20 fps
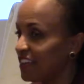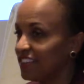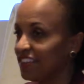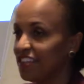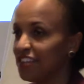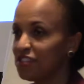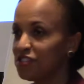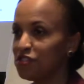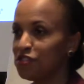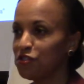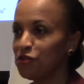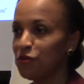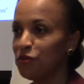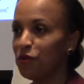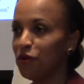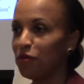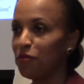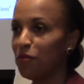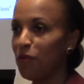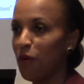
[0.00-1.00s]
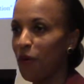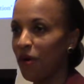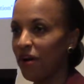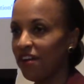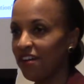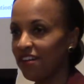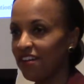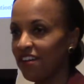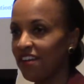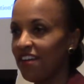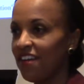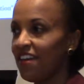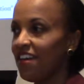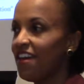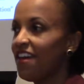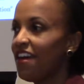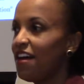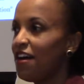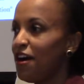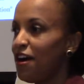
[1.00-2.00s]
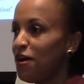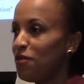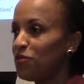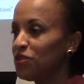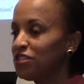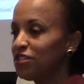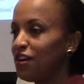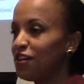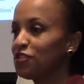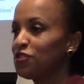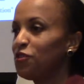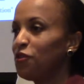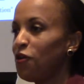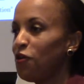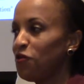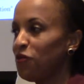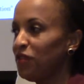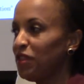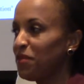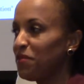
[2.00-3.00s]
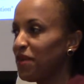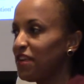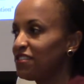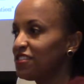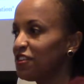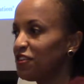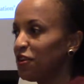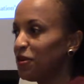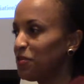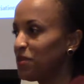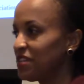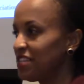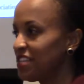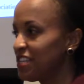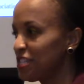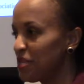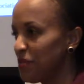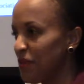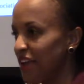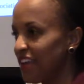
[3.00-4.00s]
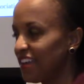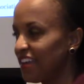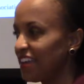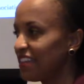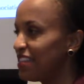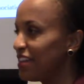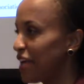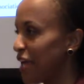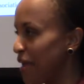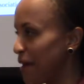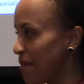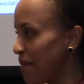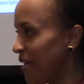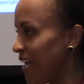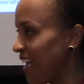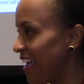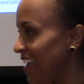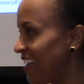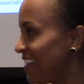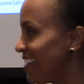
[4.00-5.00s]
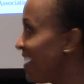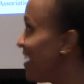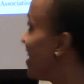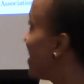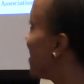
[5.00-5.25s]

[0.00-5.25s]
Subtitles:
least 2 or more, which also hopefully means that you're participating in the campaign